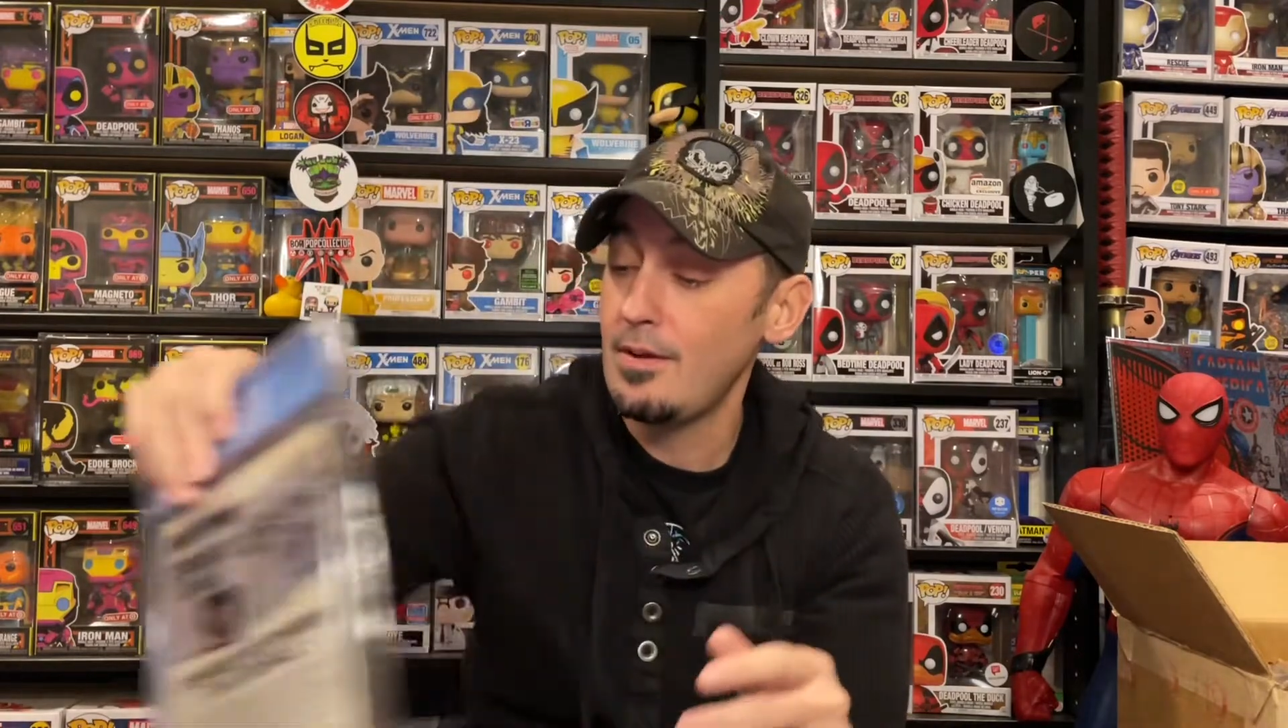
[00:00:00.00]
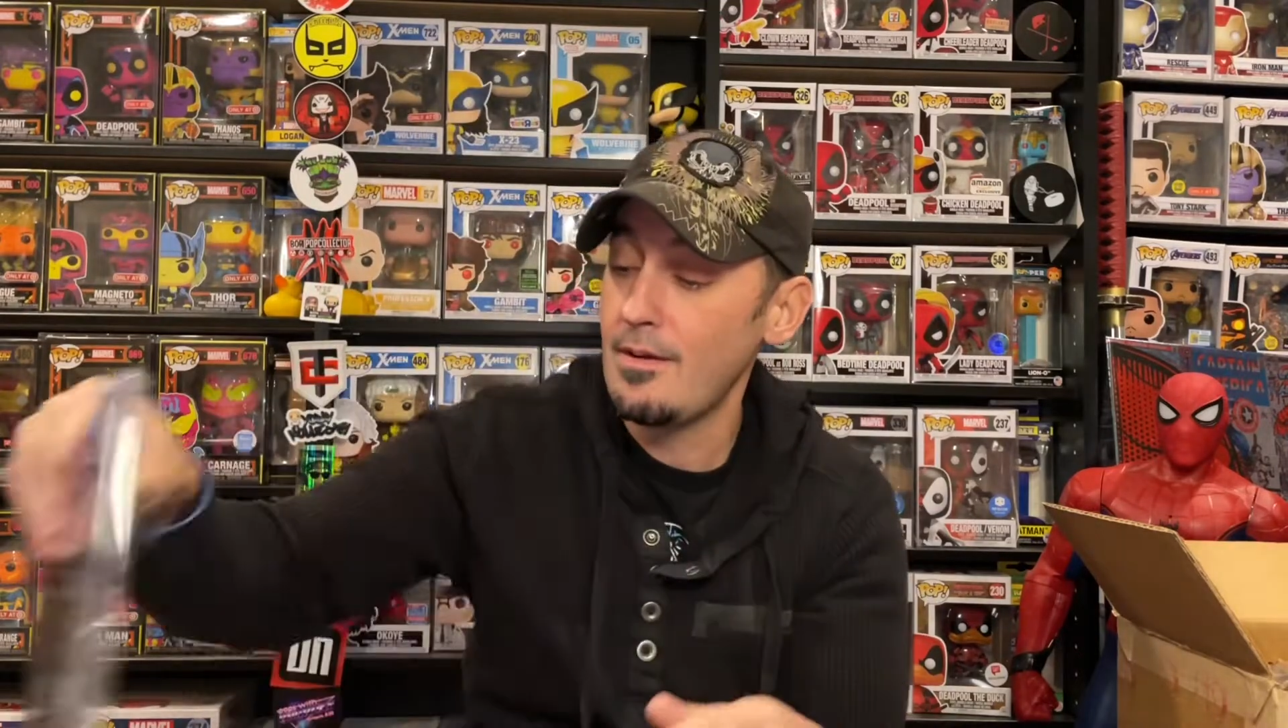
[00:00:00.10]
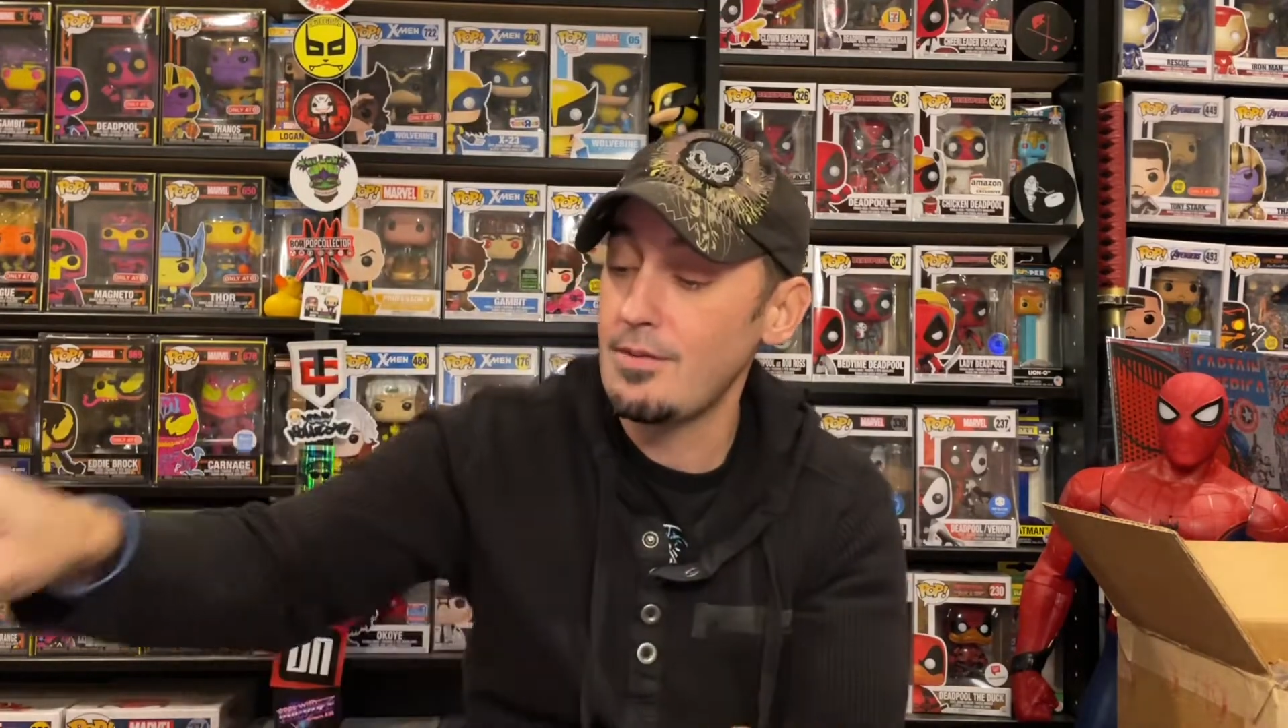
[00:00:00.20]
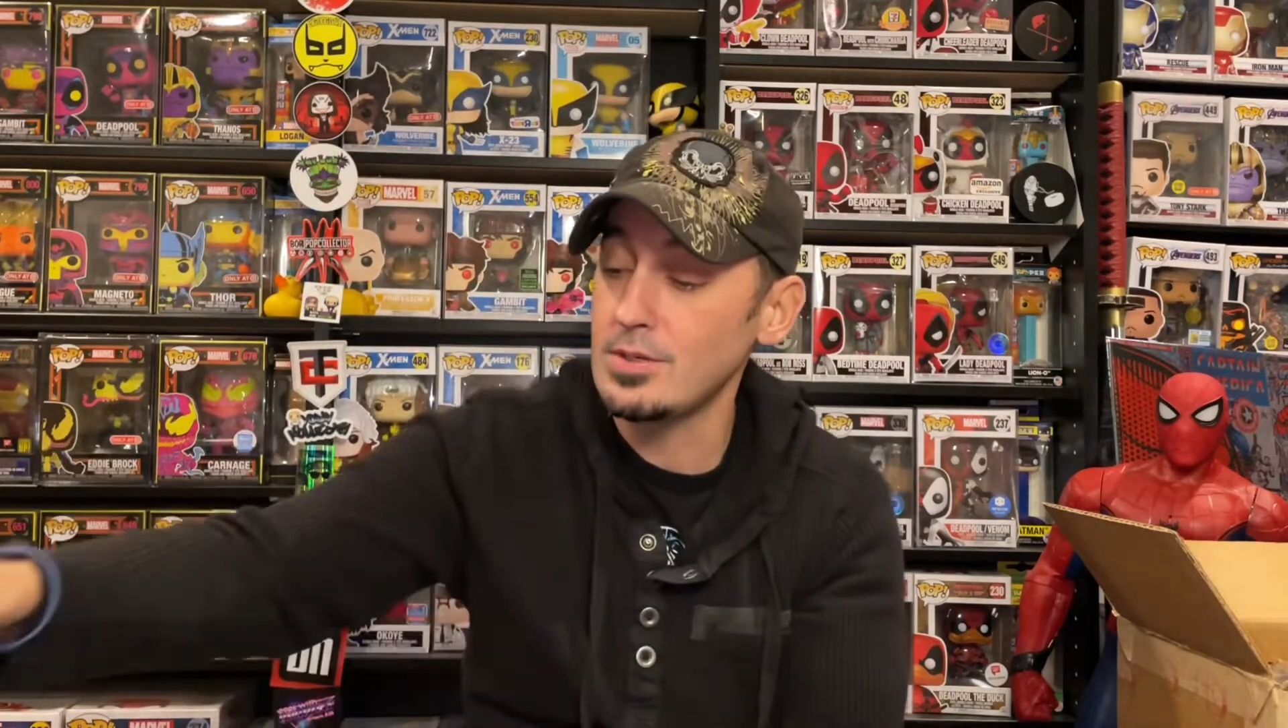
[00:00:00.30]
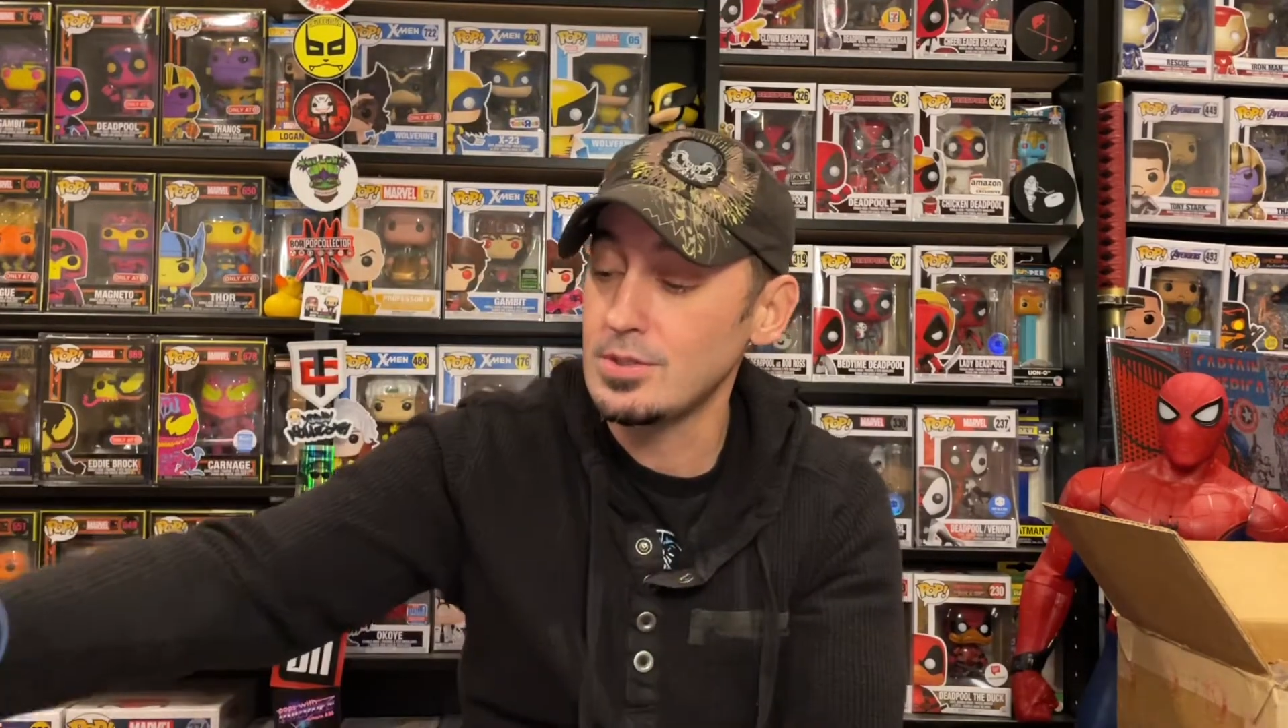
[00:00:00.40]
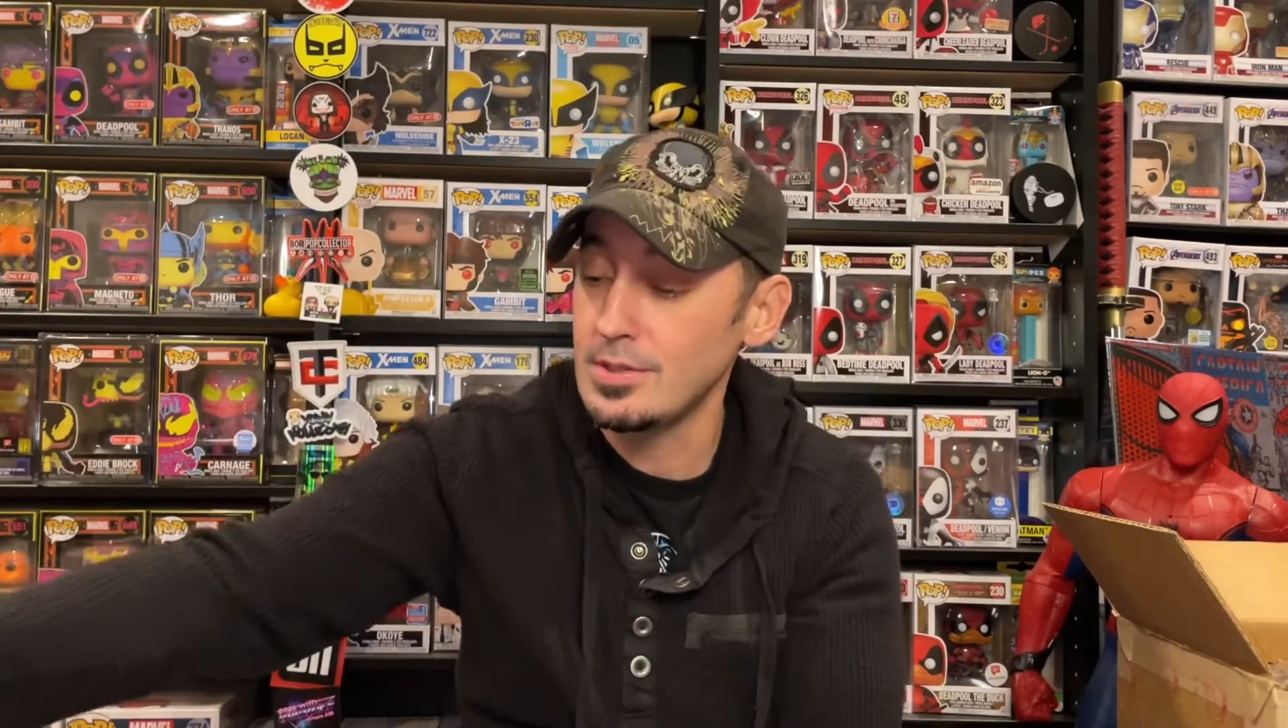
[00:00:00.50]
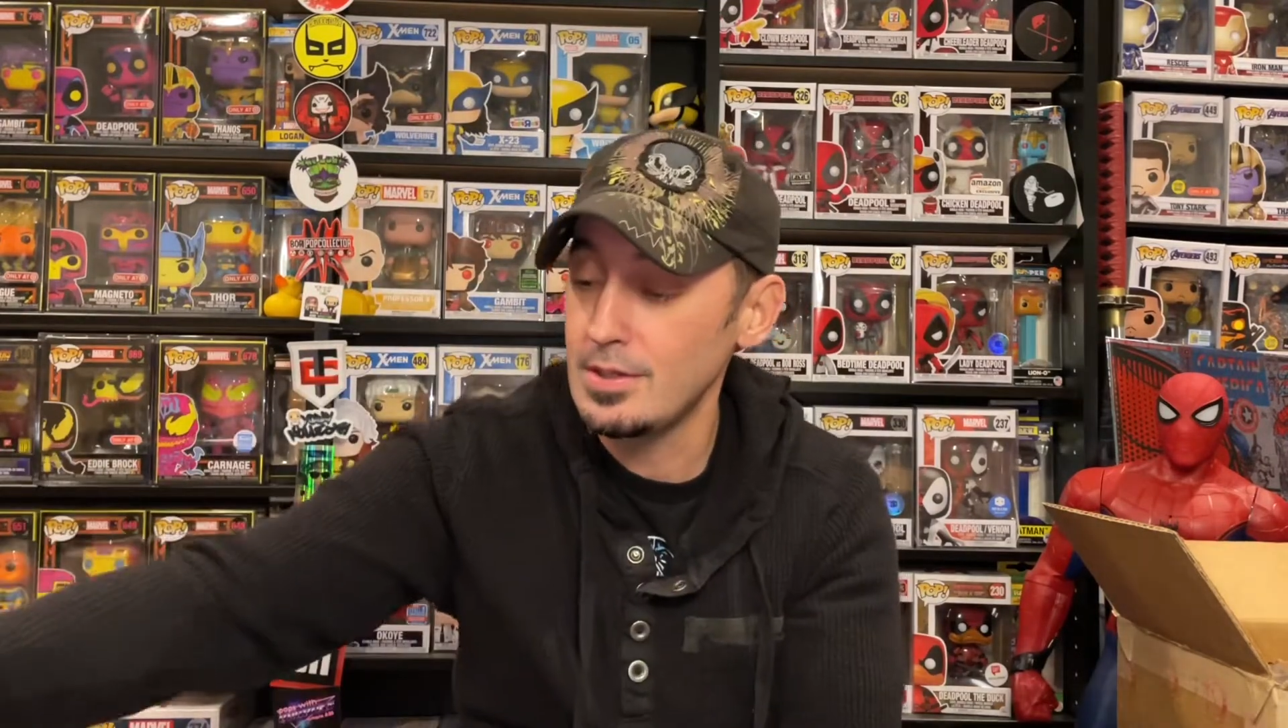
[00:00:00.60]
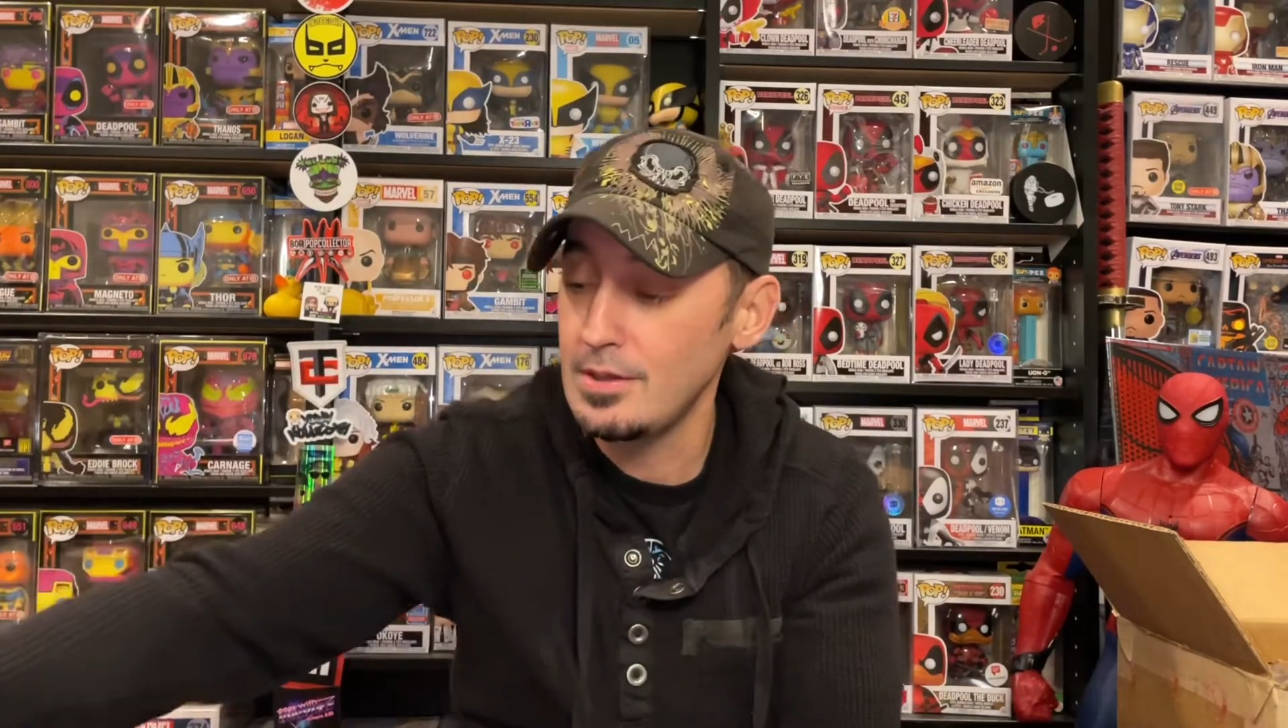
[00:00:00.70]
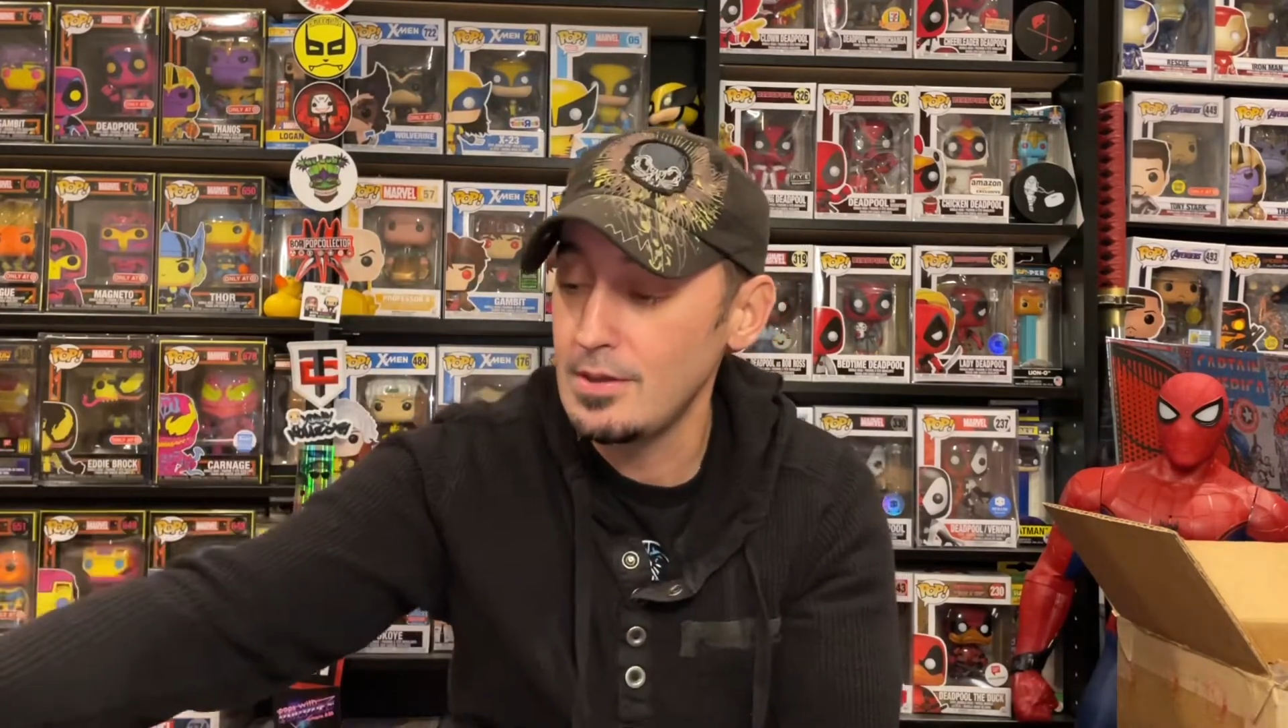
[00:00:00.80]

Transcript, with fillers: eventually.